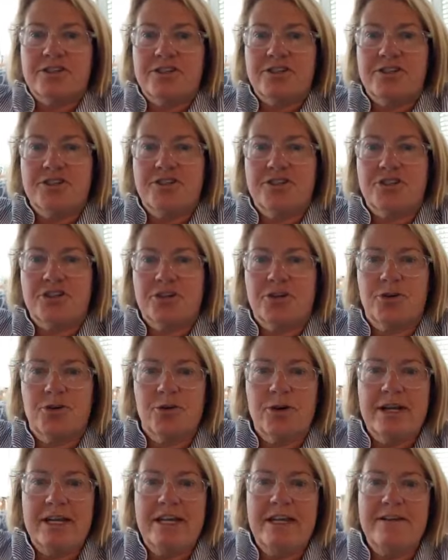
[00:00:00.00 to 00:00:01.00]

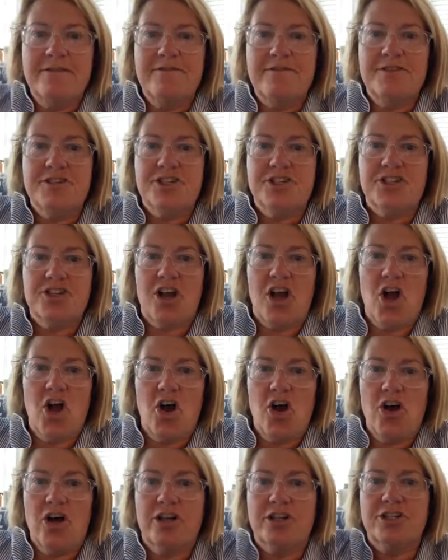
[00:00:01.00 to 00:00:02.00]
Shagreev
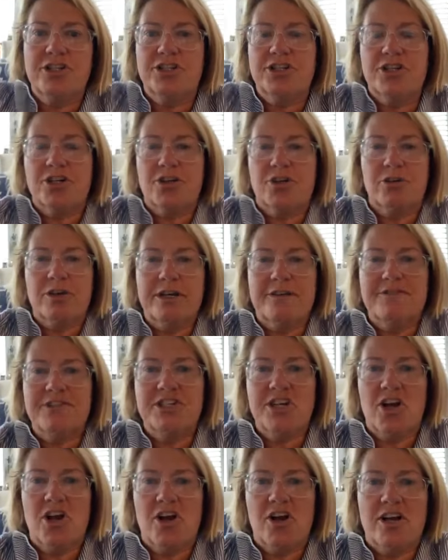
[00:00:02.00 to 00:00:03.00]

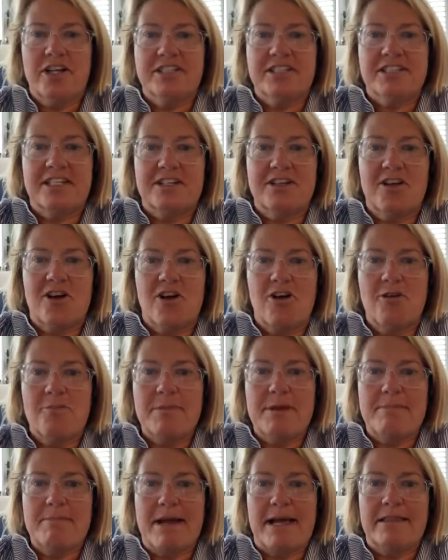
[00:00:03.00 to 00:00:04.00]
Shahan said, call
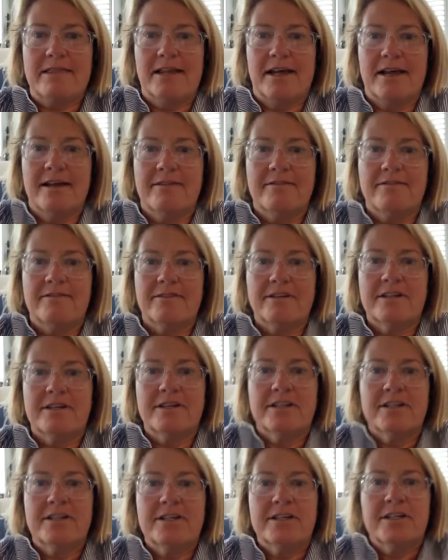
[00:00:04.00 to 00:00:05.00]
me, my love.
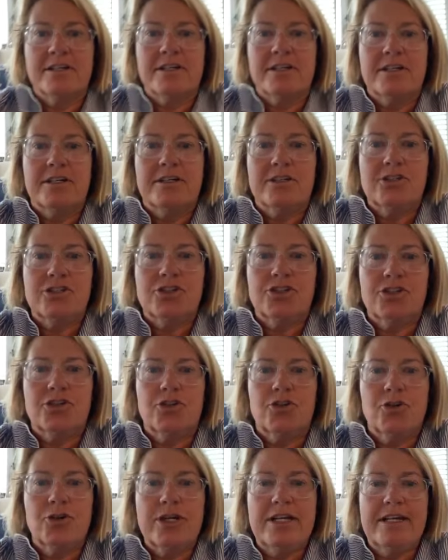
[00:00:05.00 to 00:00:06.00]

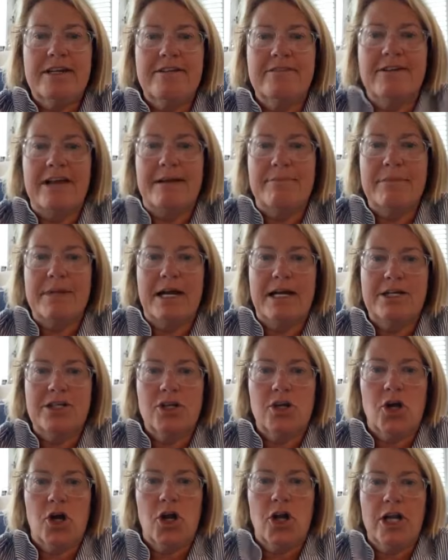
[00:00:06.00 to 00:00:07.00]
Shagreev, I'm
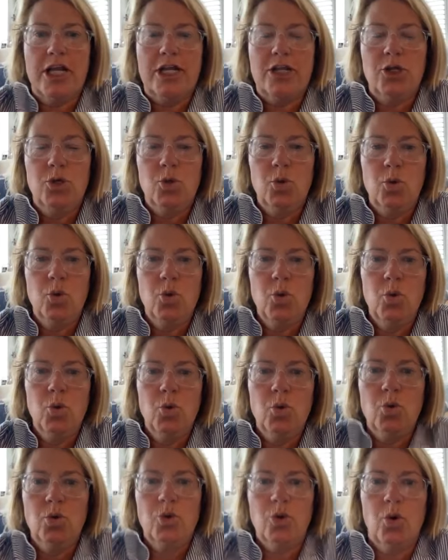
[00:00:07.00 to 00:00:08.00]
not calling
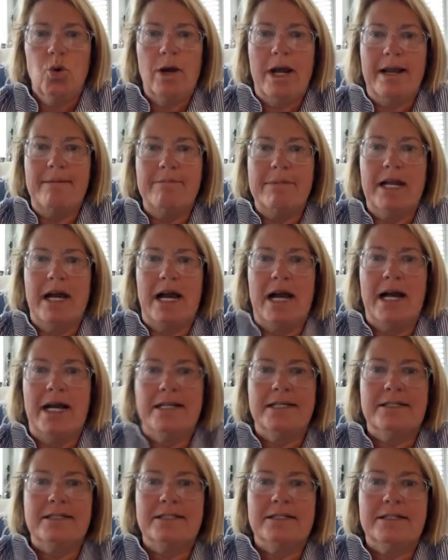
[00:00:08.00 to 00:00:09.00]
you. No, I'm
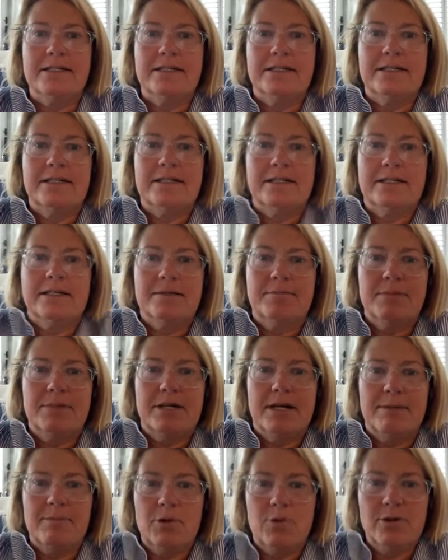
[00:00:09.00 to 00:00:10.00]
not.
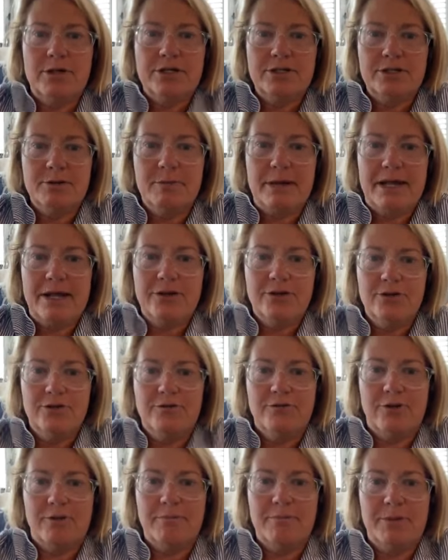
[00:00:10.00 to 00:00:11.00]
But I'm going to ban
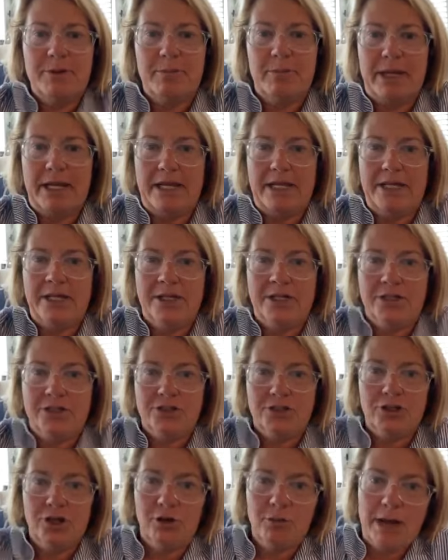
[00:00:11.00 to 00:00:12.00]
you from the
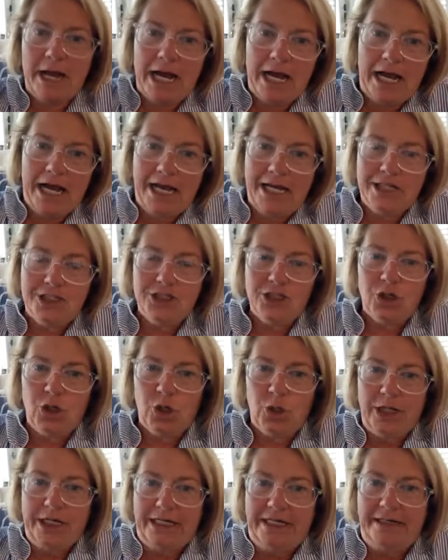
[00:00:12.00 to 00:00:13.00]
page. Goodbye,
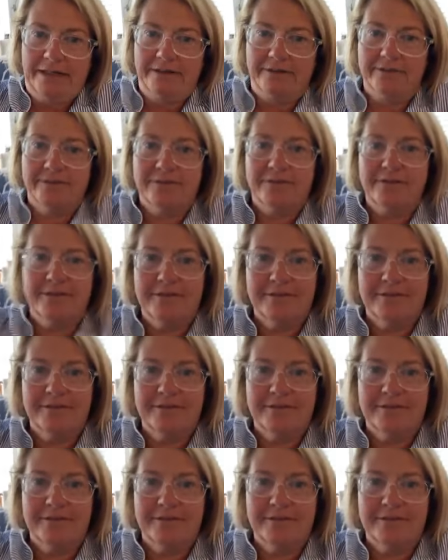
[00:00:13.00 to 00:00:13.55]
Shagreev.